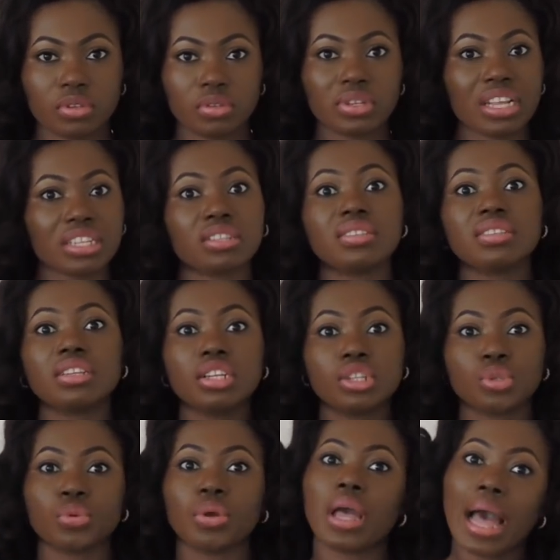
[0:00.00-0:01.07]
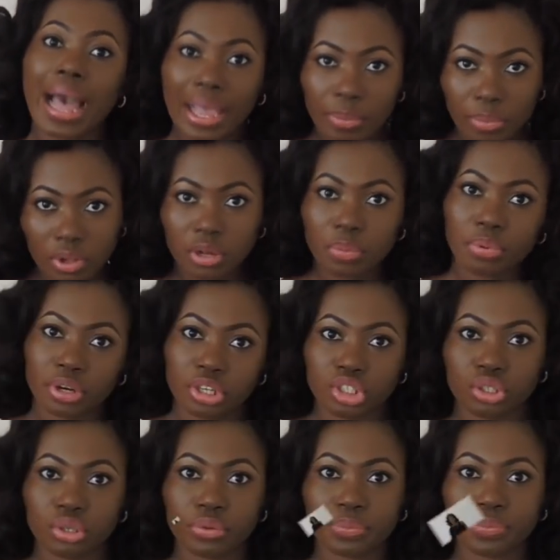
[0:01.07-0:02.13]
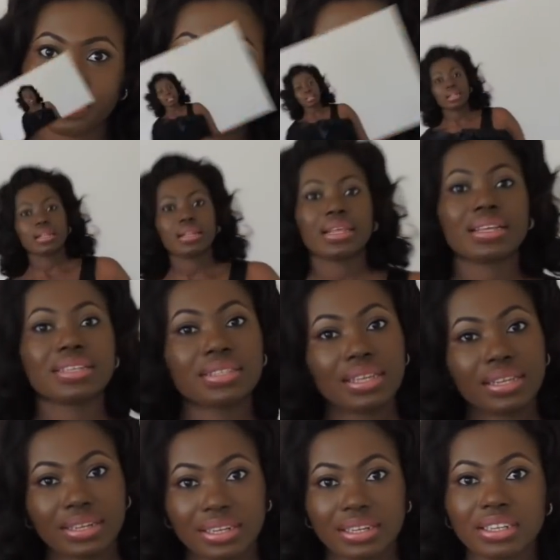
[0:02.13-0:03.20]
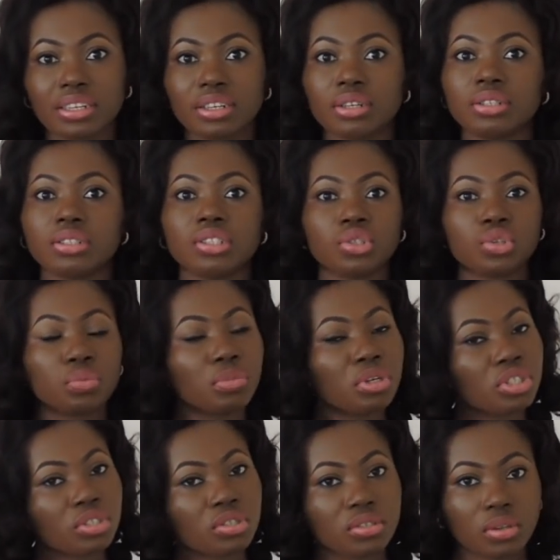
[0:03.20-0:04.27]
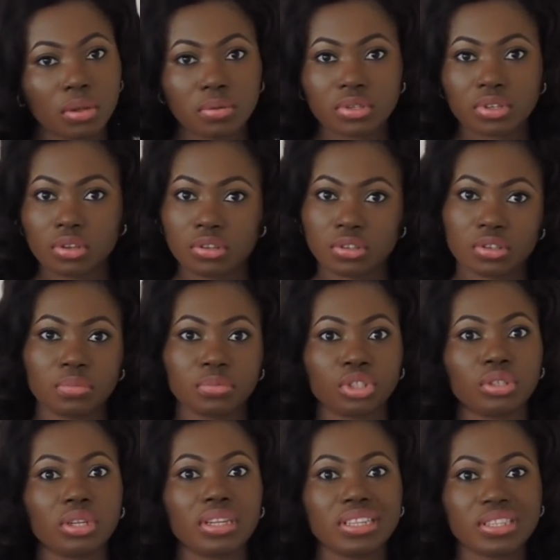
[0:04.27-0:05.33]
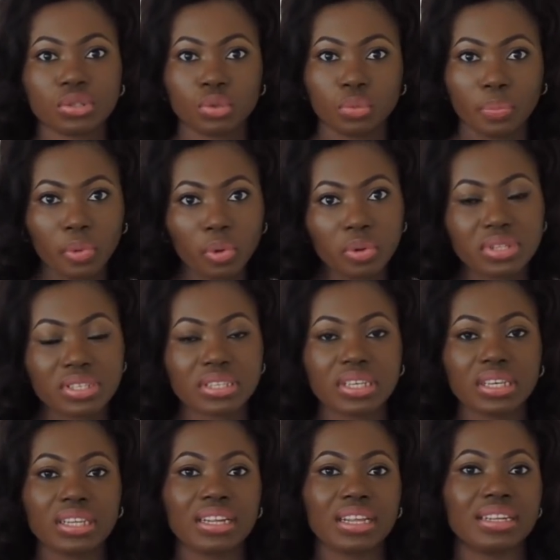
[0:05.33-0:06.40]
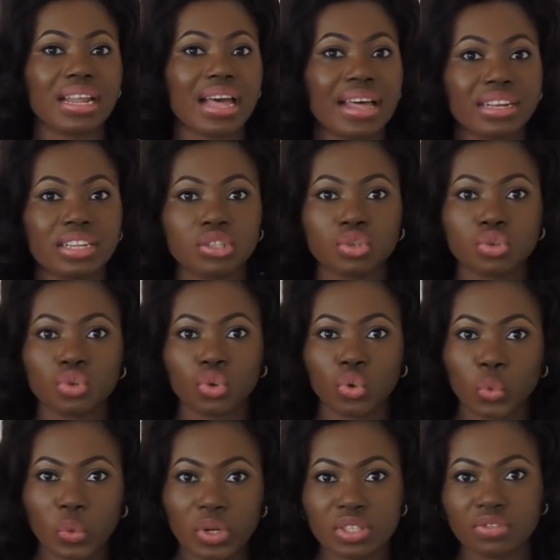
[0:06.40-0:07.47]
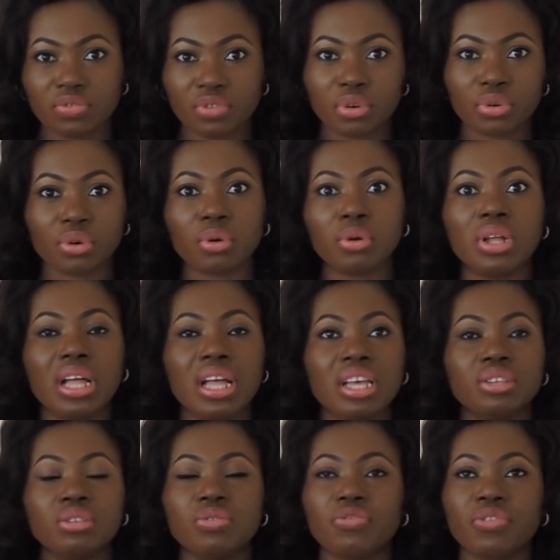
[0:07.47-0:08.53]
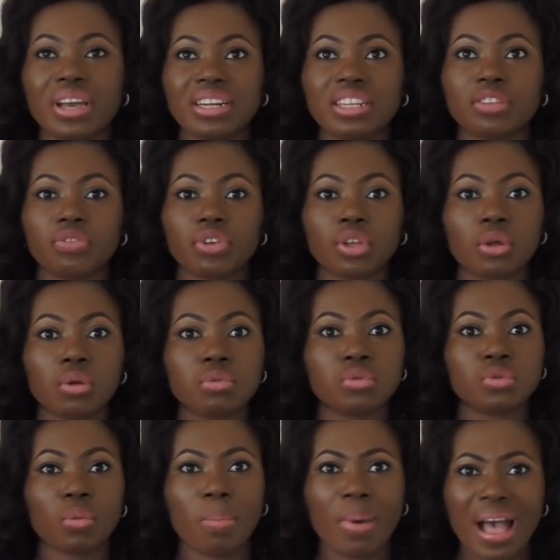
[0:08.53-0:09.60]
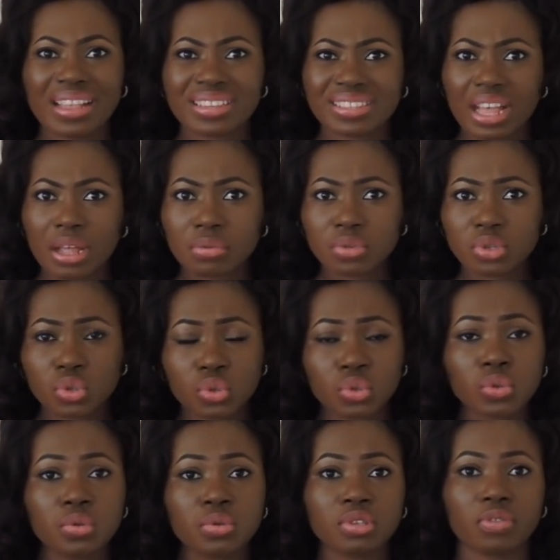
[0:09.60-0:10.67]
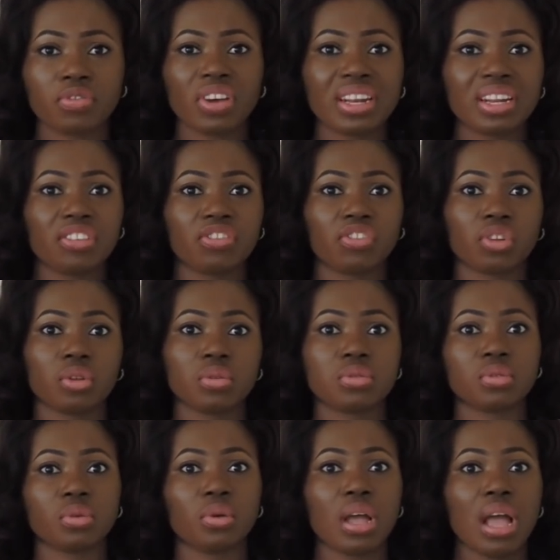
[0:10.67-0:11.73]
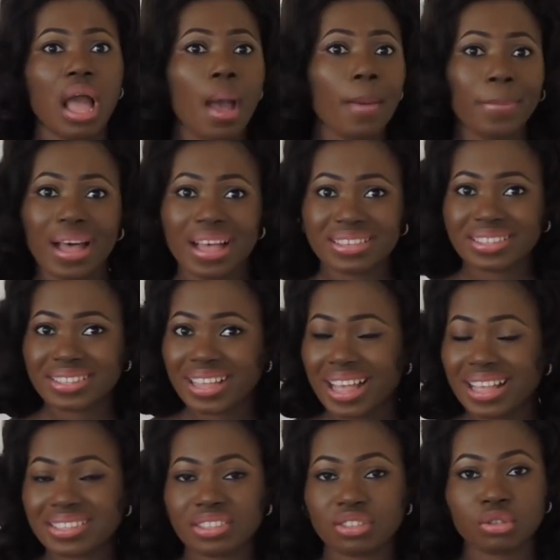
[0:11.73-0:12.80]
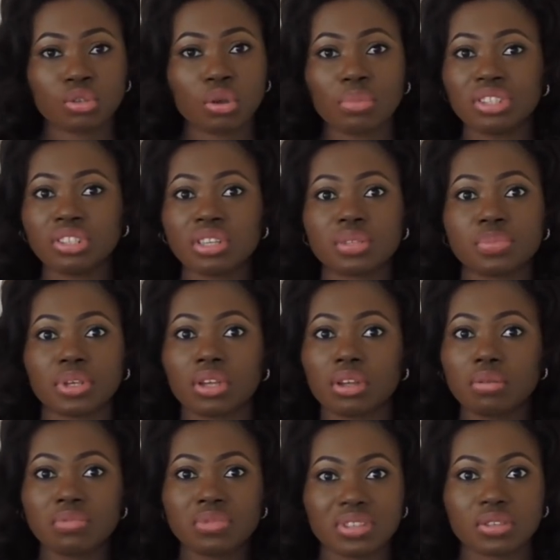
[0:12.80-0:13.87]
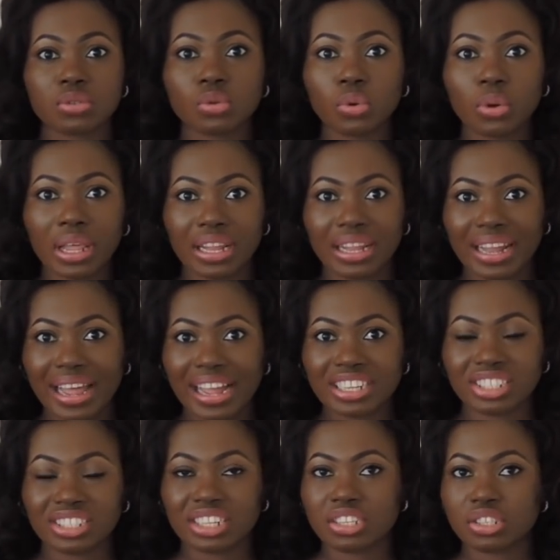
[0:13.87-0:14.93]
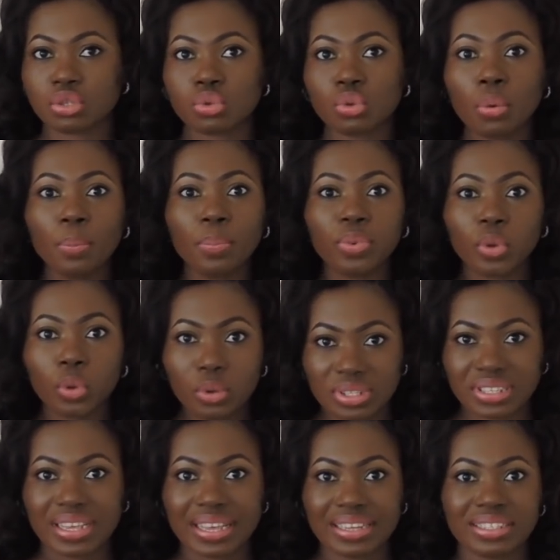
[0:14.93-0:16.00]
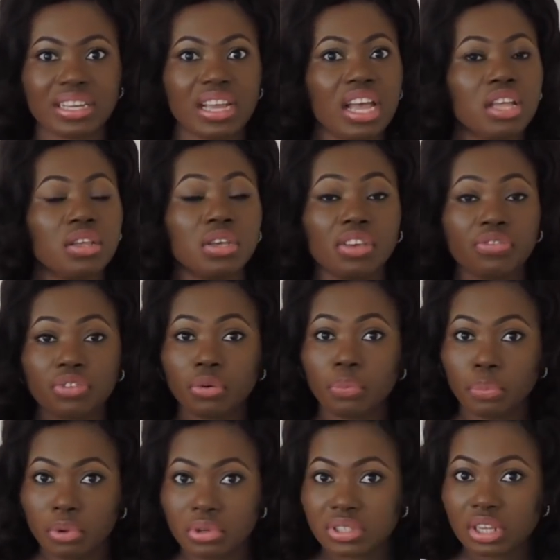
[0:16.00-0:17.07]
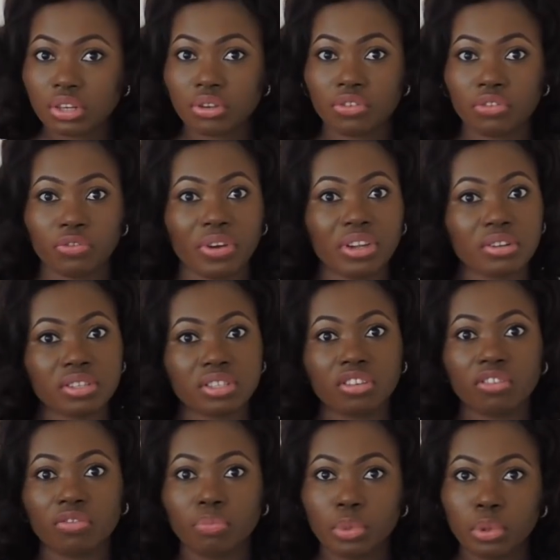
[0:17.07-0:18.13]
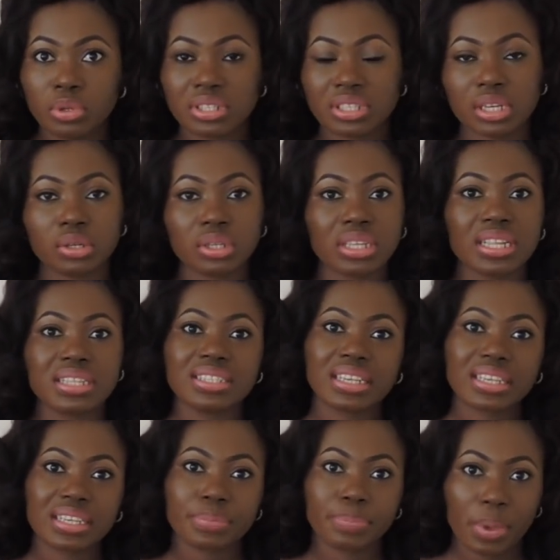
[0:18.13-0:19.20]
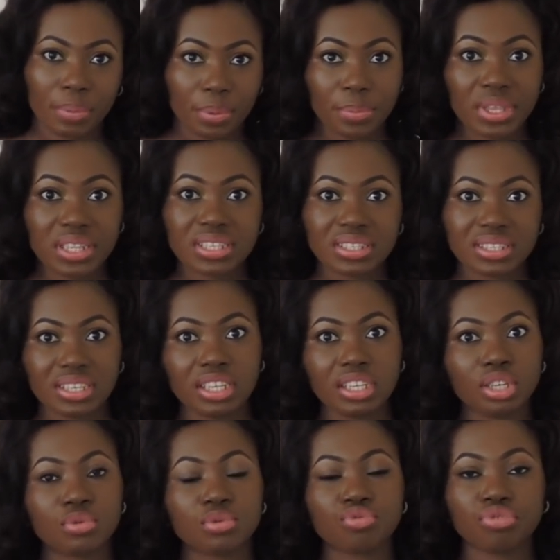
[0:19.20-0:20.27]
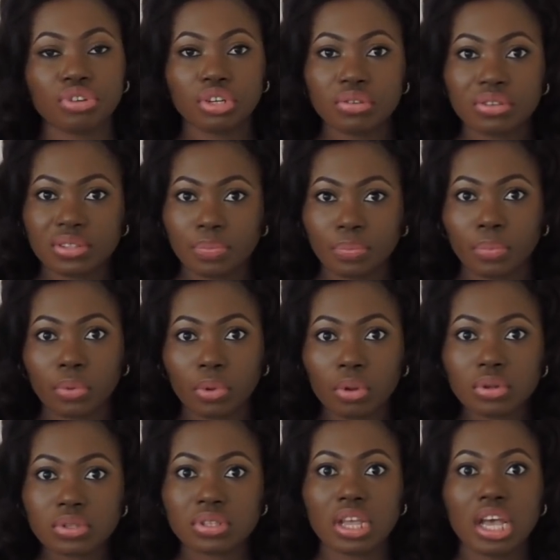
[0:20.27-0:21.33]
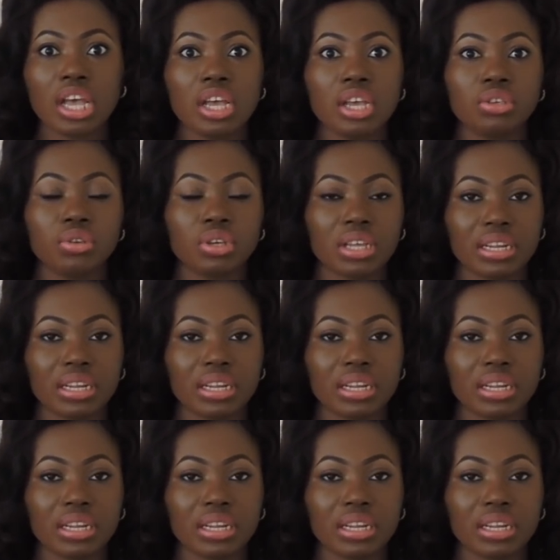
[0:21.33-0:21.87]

so that it doesn't lead to high blood pressure like I said earlier too much salt consumption leads to bloating and adding to your weight overall. You find it difficult to pass out stools, you find it difficult to pass gas, your tummy just becomes so enlarged and so bloated. If you're bloated or you find yourself bloated, you can take peppermint tea, just to reduce the bloat. You